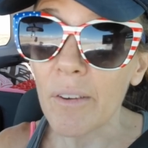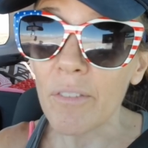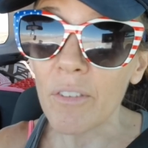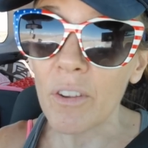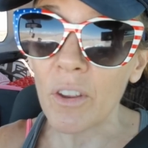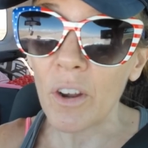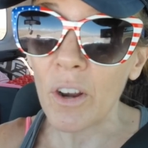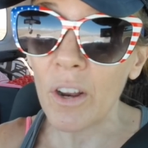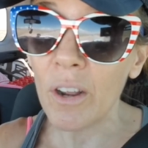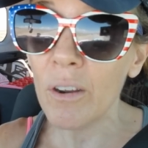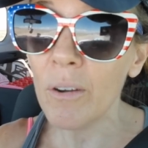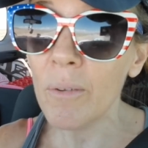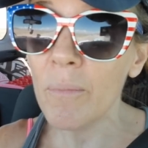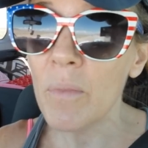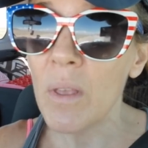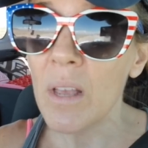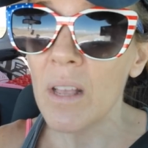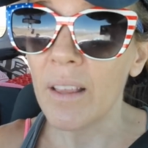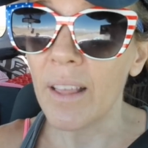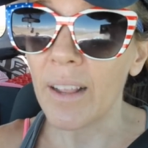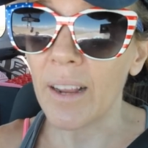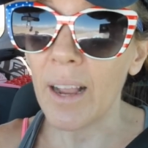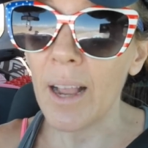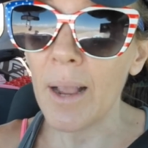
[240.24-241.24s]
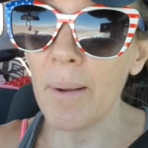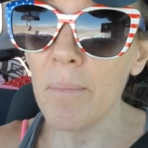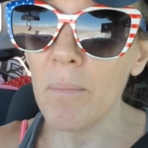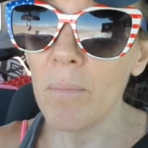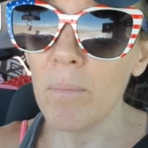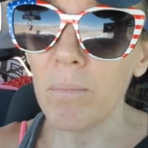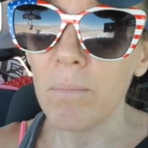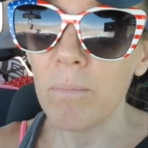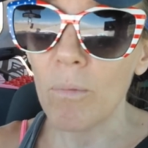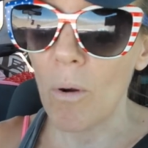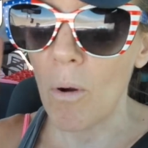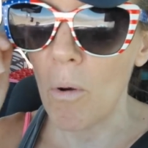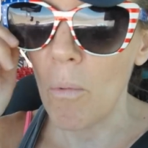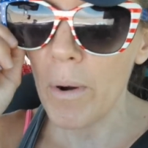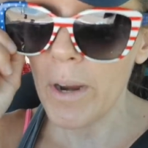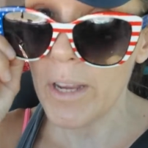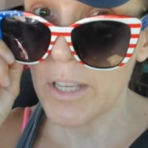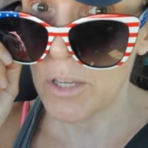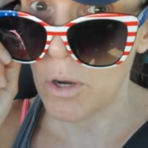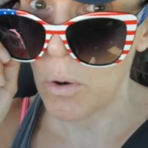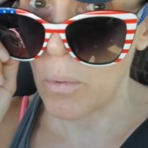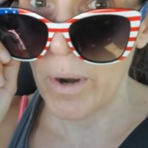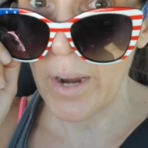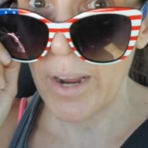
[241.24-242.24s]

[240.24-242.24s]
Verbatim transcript: you know? Like, I'm always going